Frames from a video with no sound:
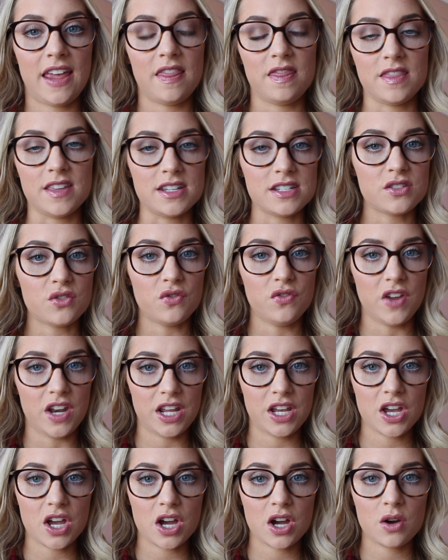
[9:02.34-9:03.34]
in this
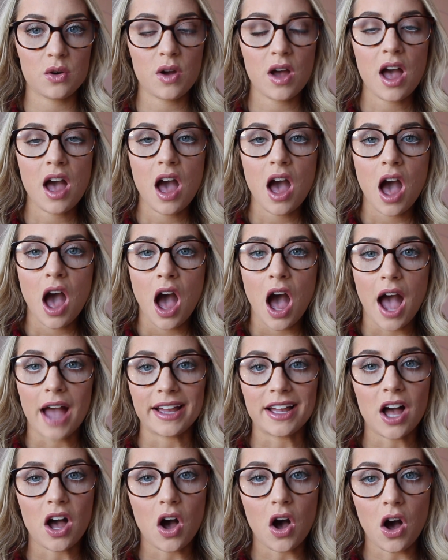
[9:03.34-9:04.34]
video, I
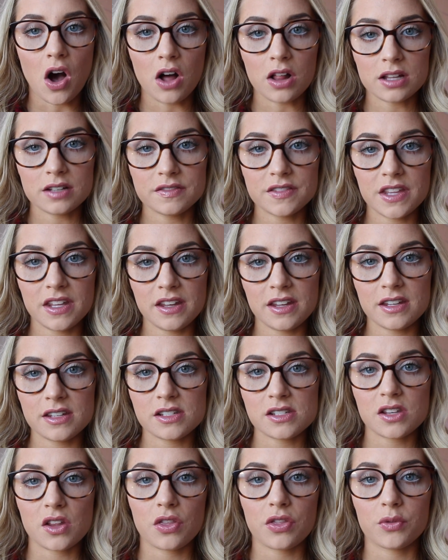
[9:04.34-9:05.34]
got all of
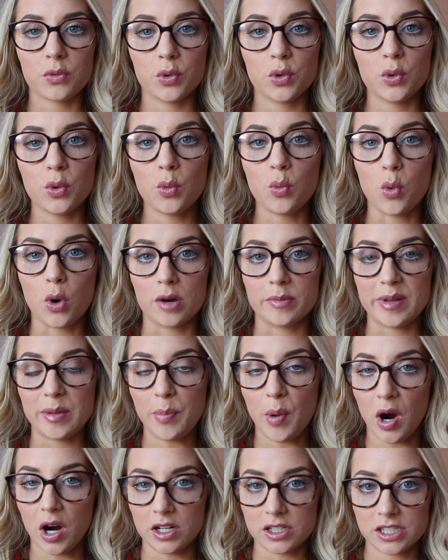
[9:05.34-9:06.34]
these through Warby
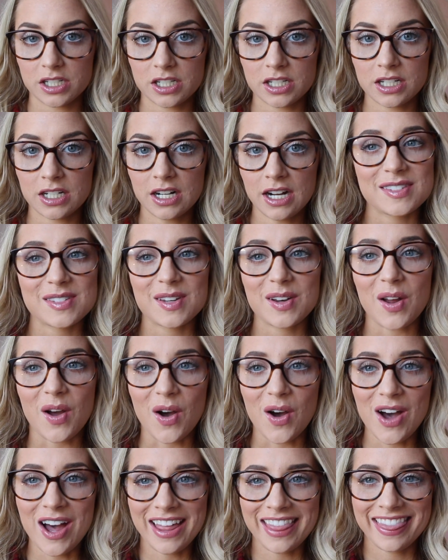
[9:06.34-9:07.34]
Parker. It's an
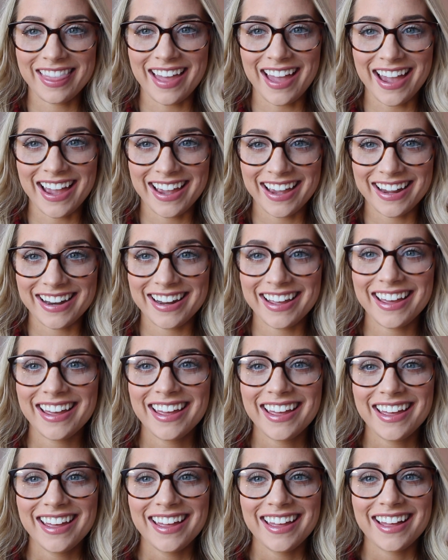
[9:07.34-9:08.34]
online
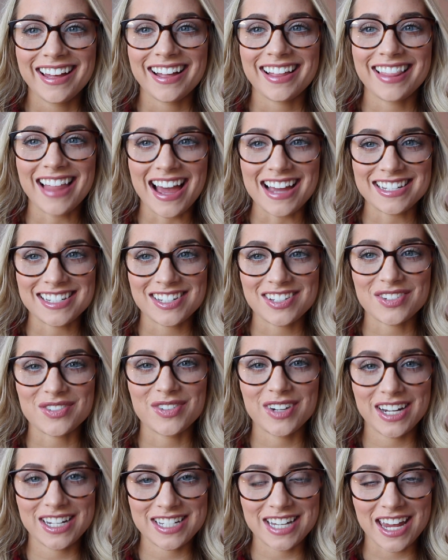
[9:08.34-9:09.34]
glasses
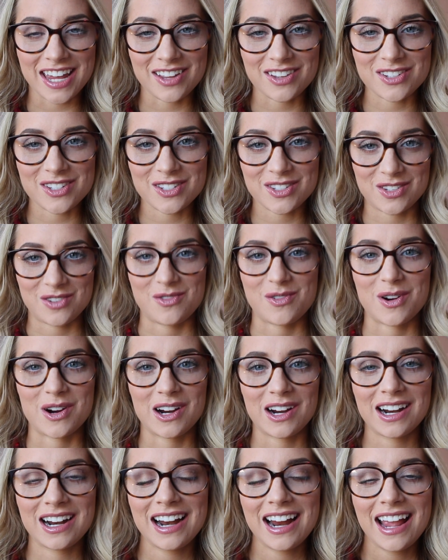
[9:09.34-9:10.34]
retail
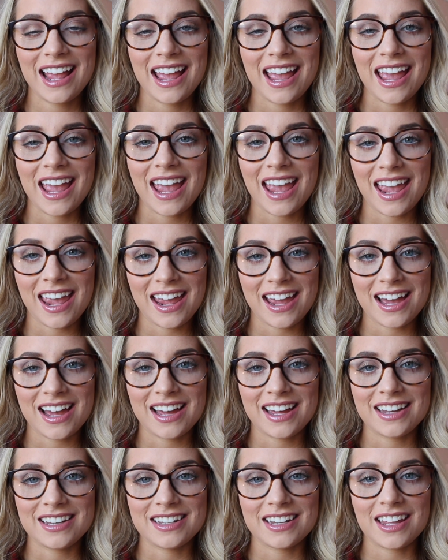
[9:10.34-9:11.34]
store,
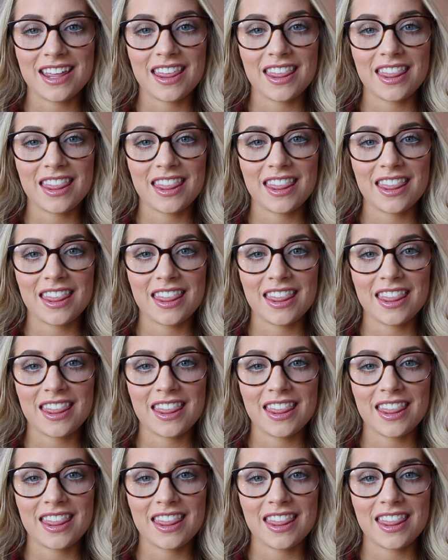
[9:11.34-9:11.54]
and